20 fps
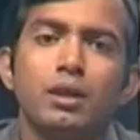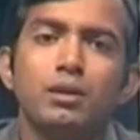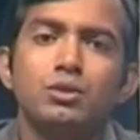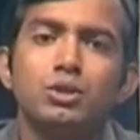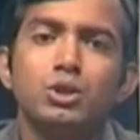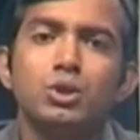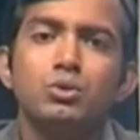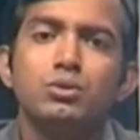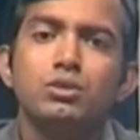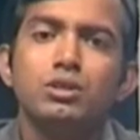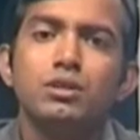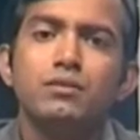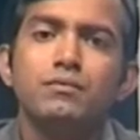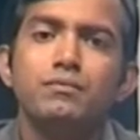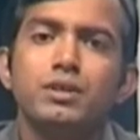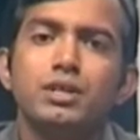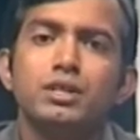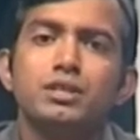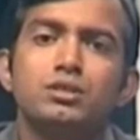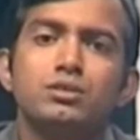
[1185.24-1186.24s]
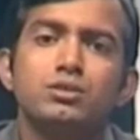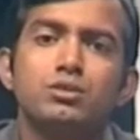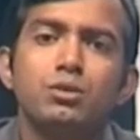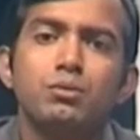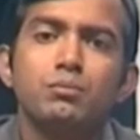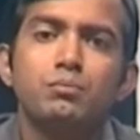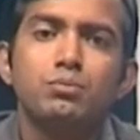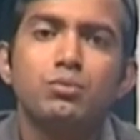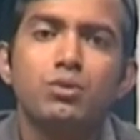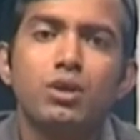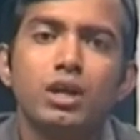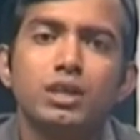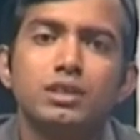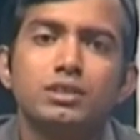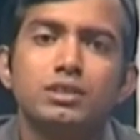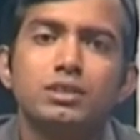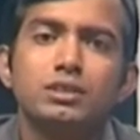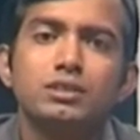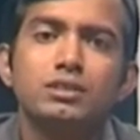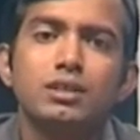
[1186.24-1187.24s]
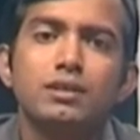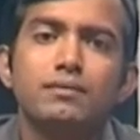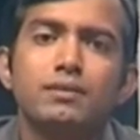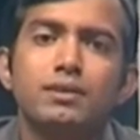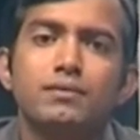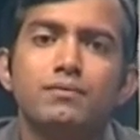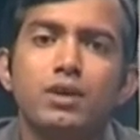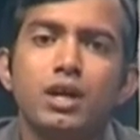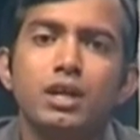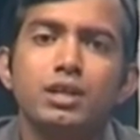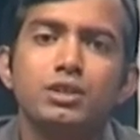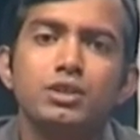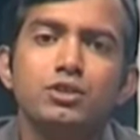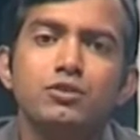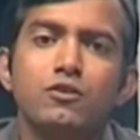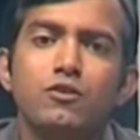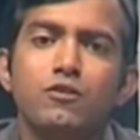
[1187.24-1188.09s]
Nuclear waste comprises a variety